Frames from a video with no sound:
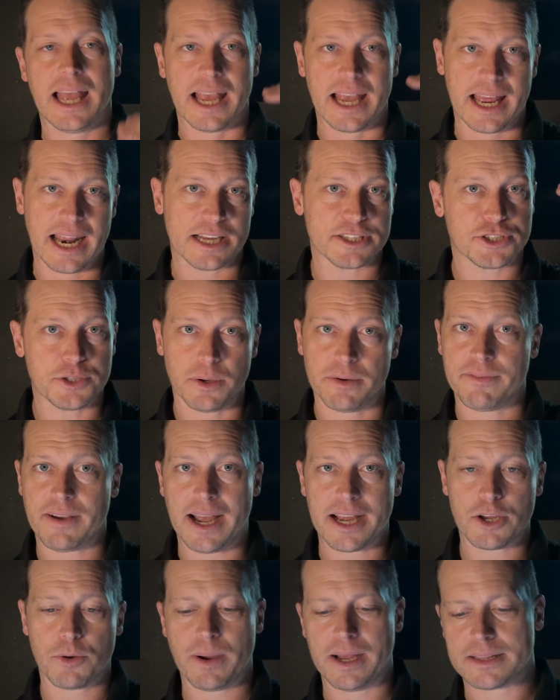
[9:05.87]
And as you
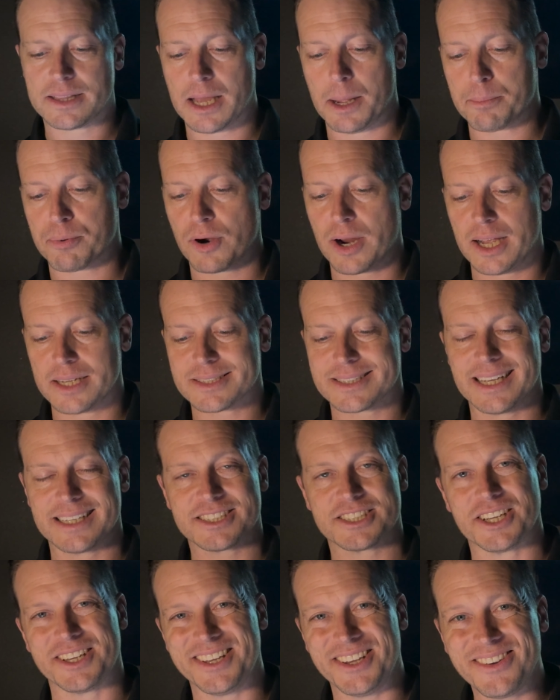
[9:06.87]
evaluate that process
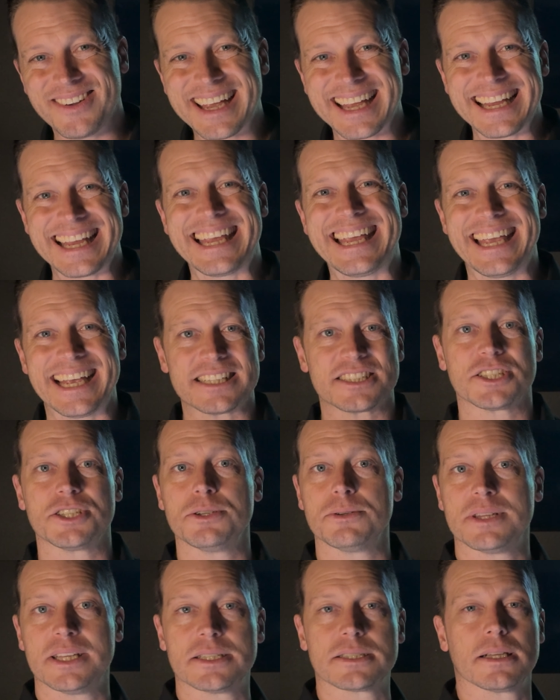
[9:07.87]
so you can get
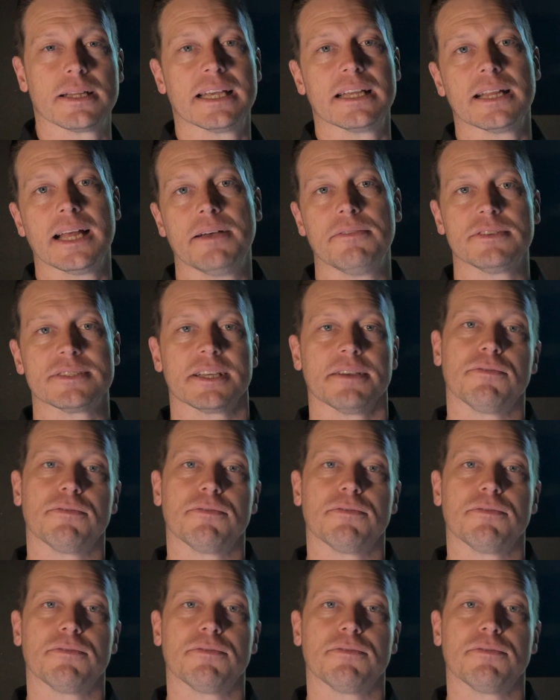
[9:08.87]
to these elite levels,